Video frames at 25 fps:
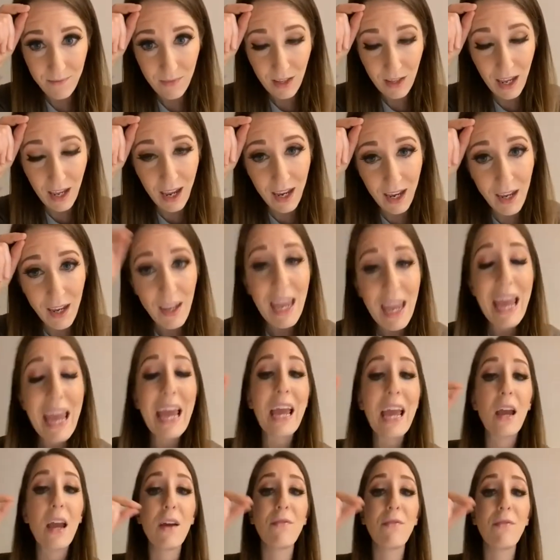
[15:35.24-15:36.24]
Okay.
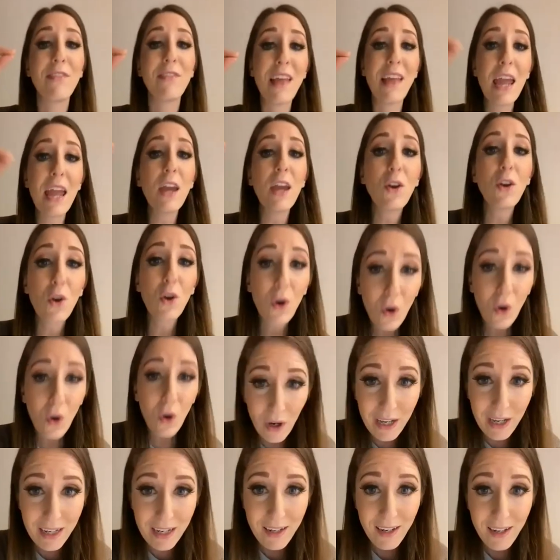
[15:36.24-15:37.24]
If they
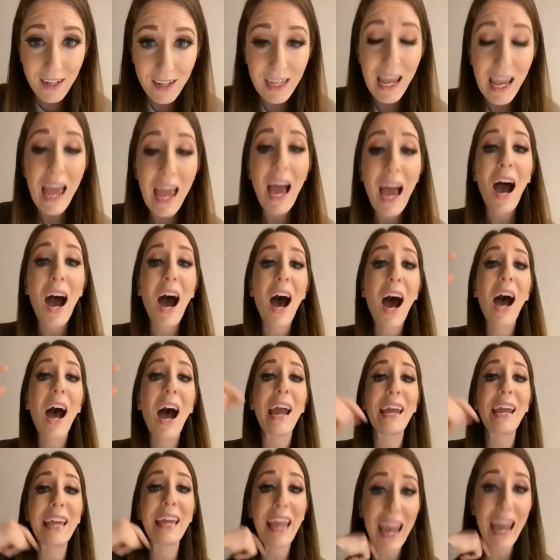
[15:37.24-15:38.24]
could,
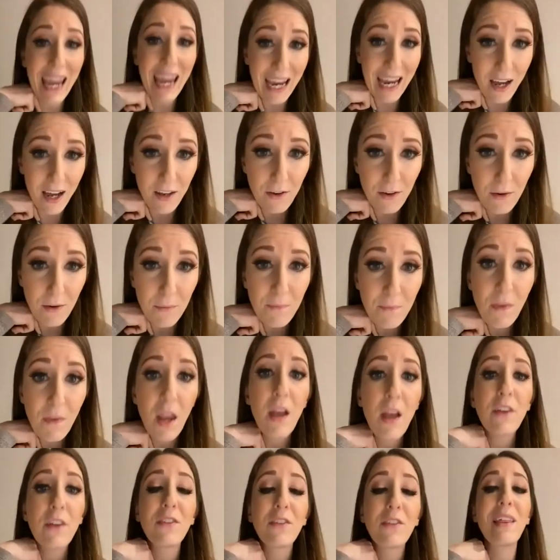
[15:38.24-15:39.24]
I can.
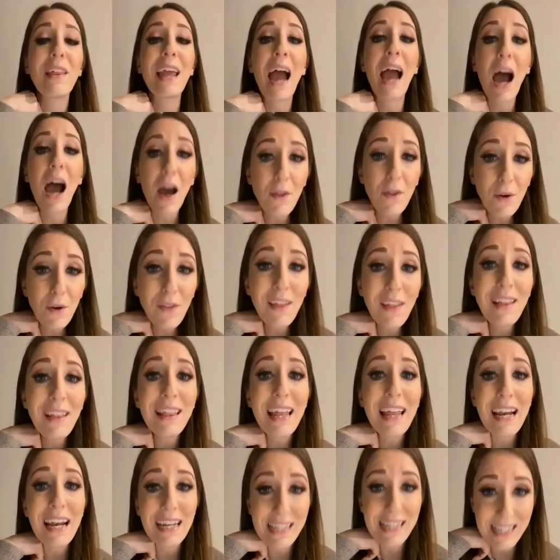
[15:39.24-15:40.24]
So the other thing
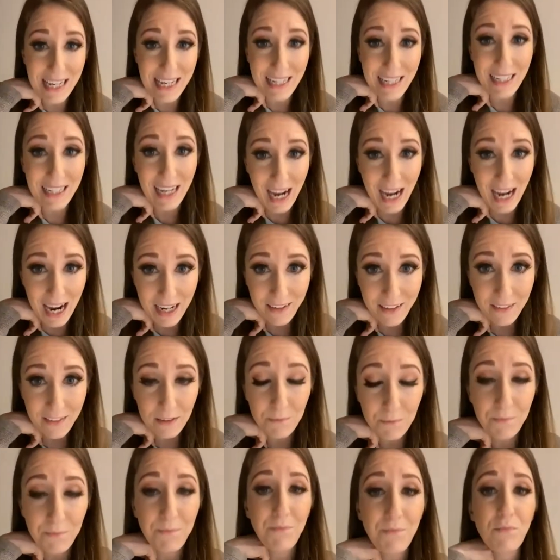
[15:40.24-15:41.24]
that I did, guys,
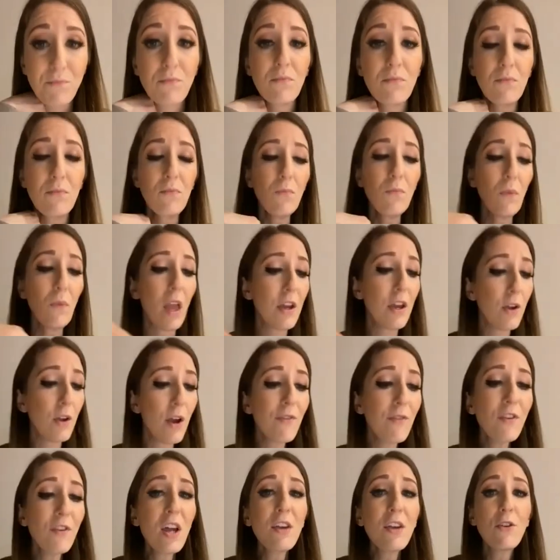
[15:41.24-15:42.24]
you
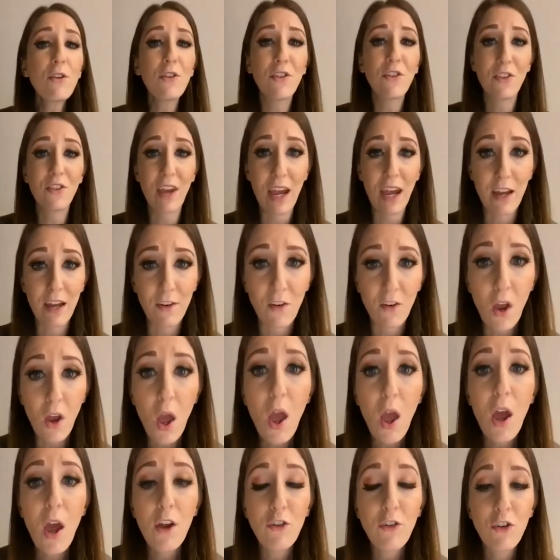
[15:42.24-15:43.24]
have to understand
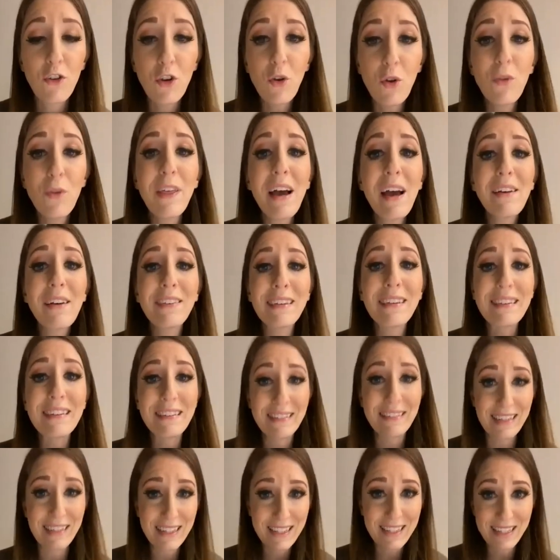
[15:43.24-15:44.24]

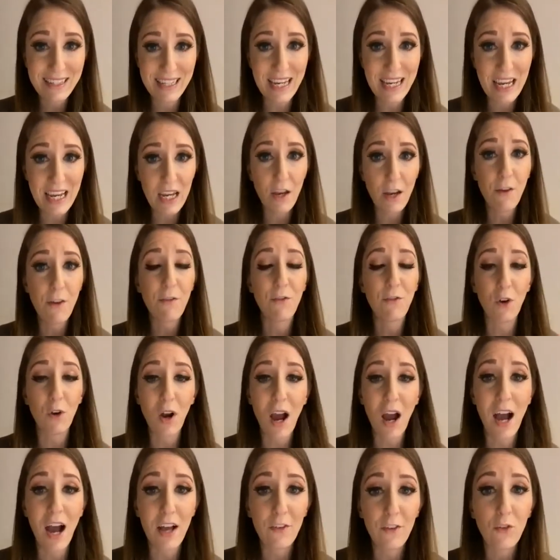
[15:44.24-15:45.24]
2016 for
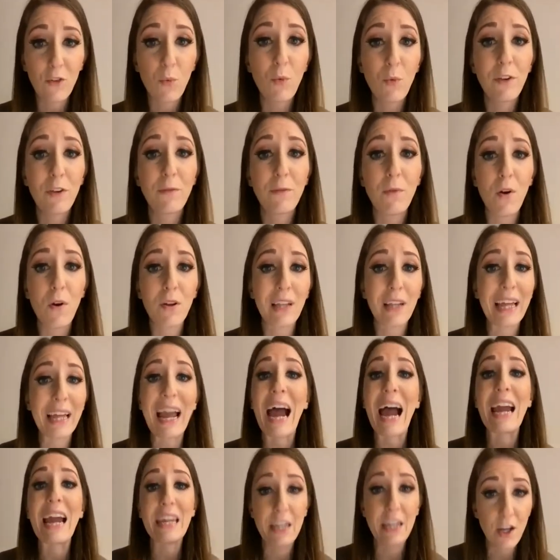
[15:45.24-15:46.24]
us was like
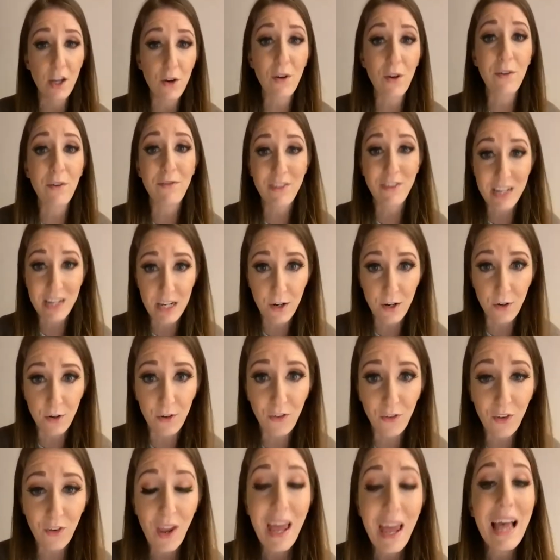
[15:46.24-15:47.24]
a year of
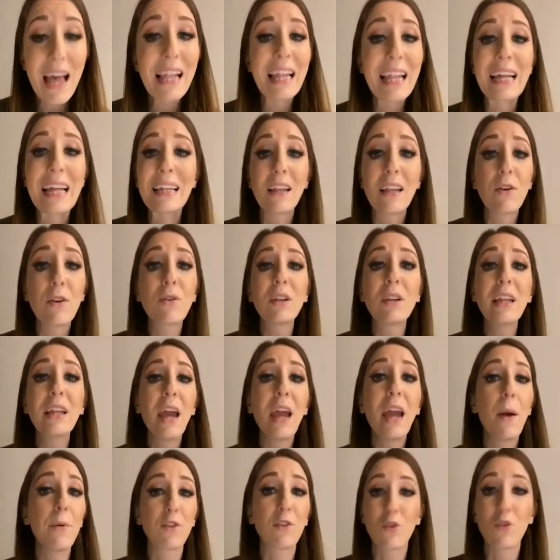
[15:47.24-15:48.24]
tears. Like literally,
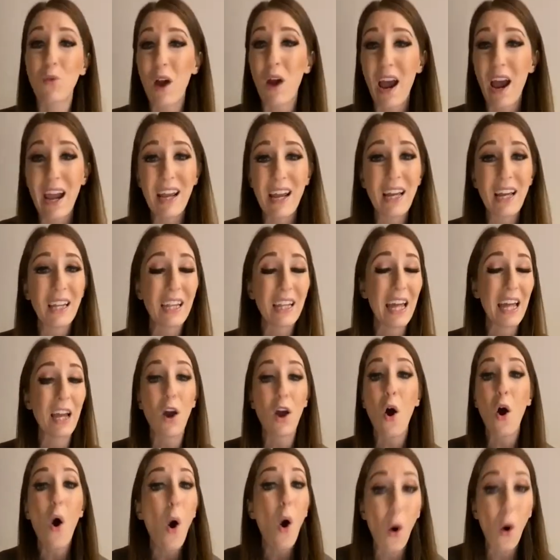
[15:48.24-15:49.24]
I was crying like
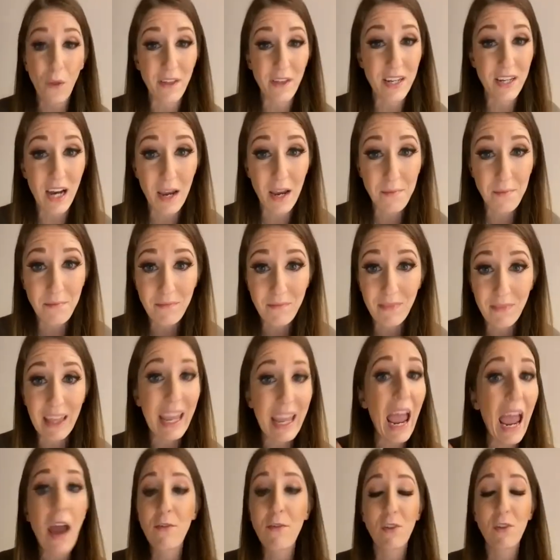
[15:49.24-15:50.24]
all the time, like
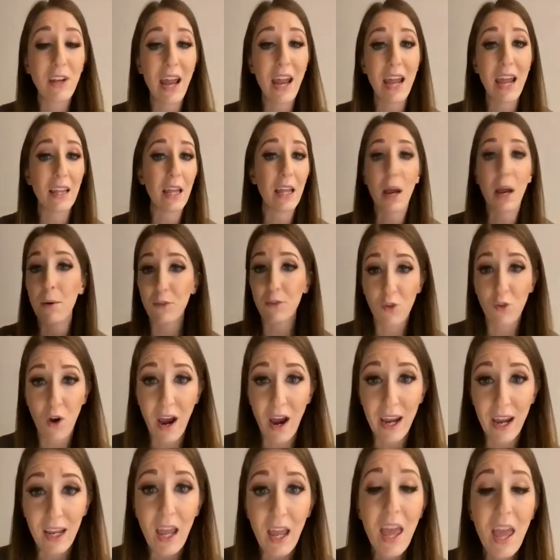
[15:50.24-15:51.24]
every day, like I was
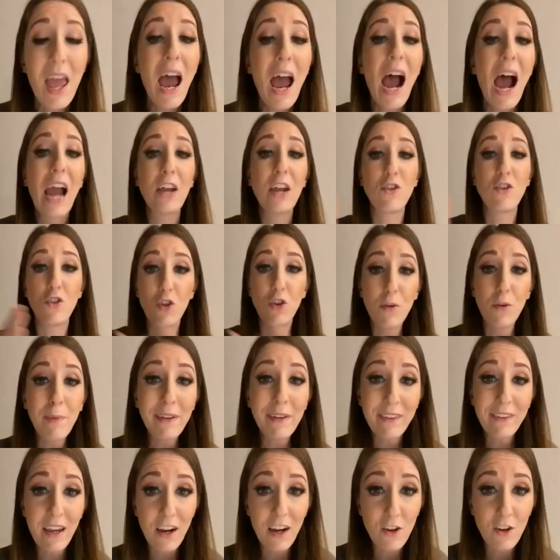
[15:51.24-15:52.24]
crying. I had two
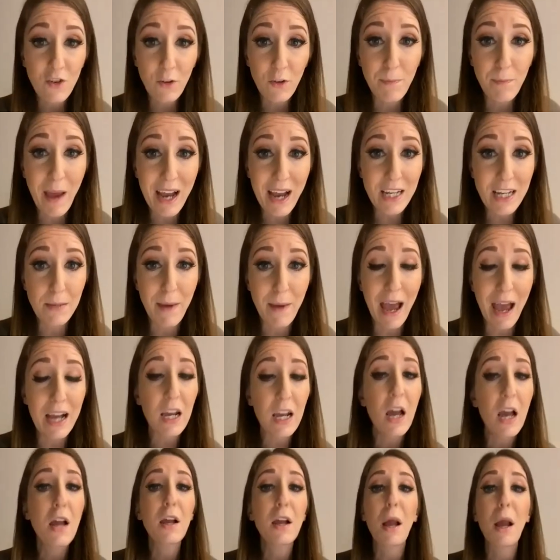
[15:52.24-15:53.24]
miscarriages back to back,
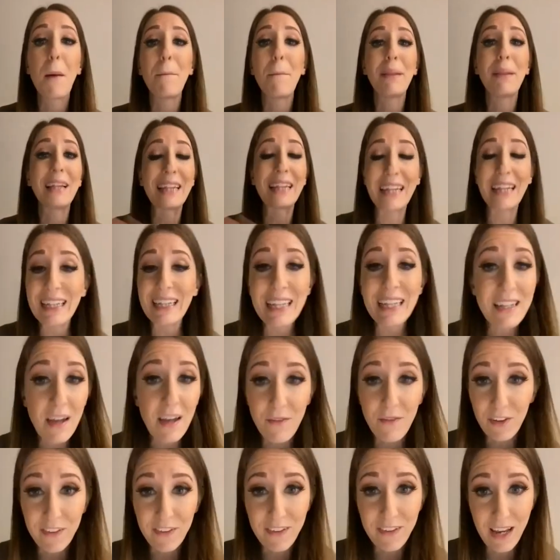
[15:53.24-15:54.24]
completely
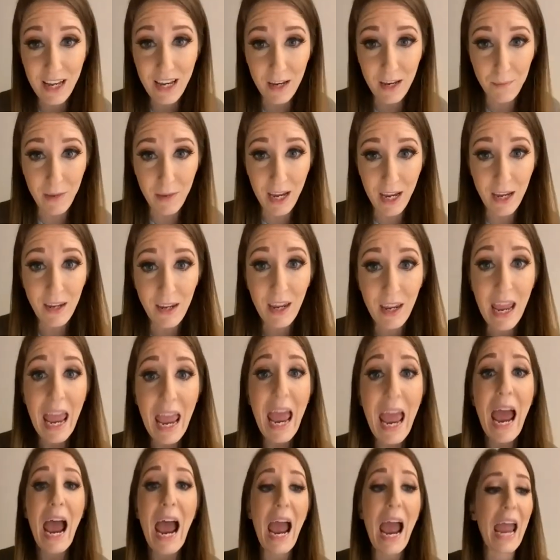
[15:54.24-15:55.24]
devastated me.
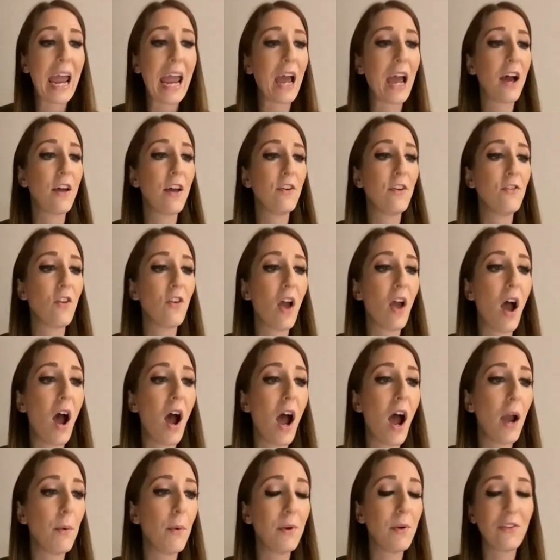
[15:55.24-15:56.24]
And
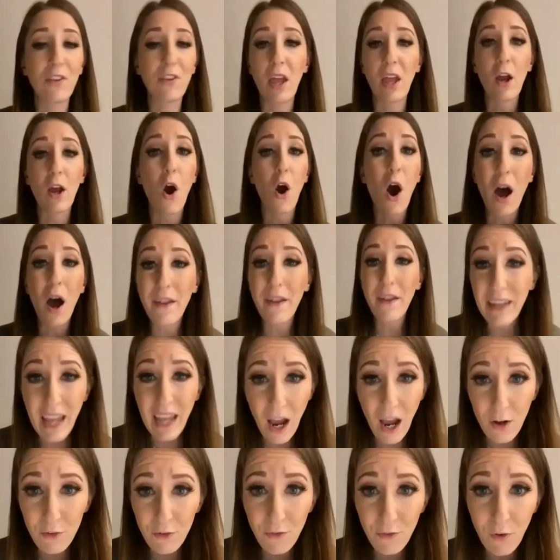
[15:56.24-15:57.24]
I was like on the
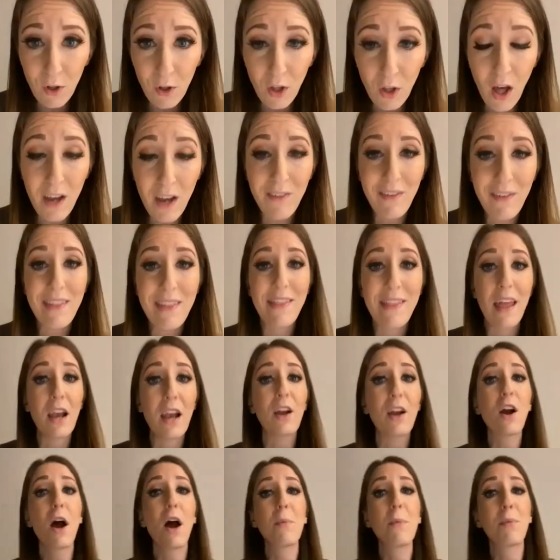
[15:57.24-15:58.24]
couch for a lot of it. Then I
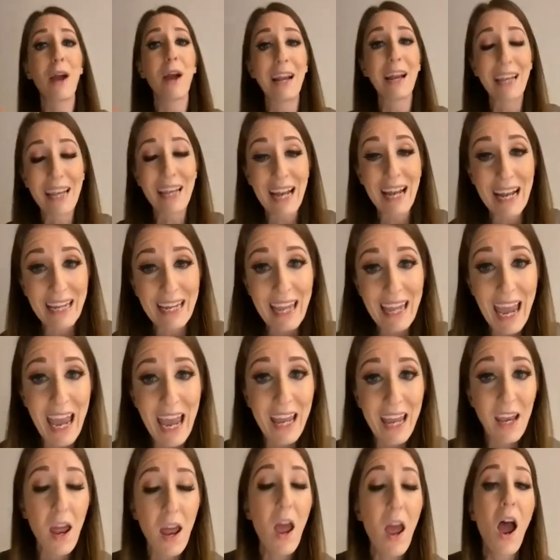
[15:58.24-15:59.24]
got pregnant
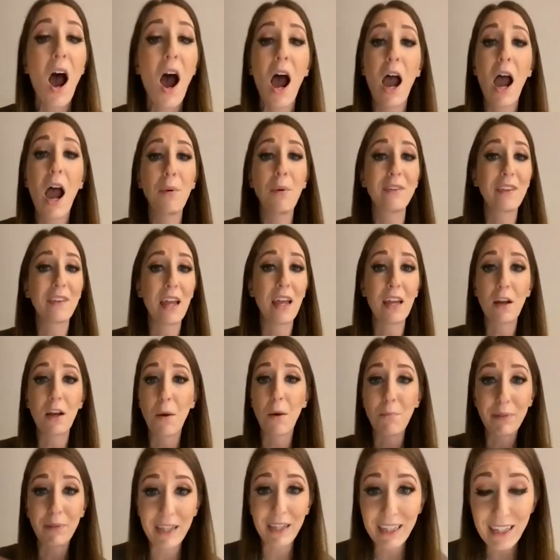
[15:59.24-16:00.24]
again. I was like
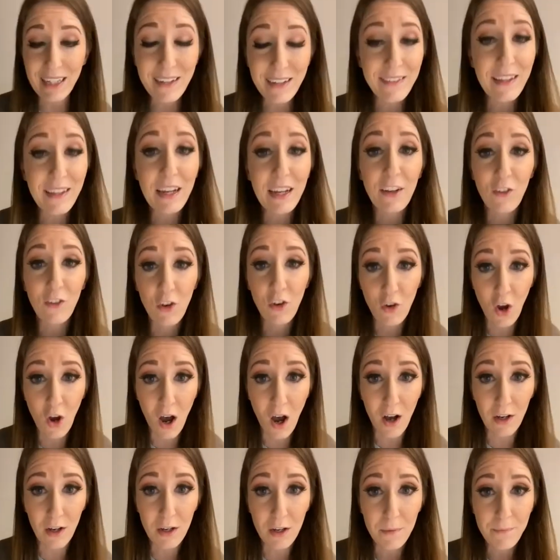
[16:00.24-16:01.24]
completely sick as a
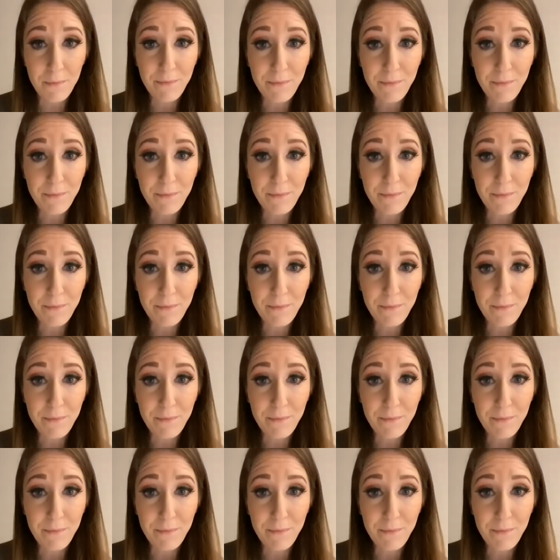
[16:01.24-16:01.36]
dog.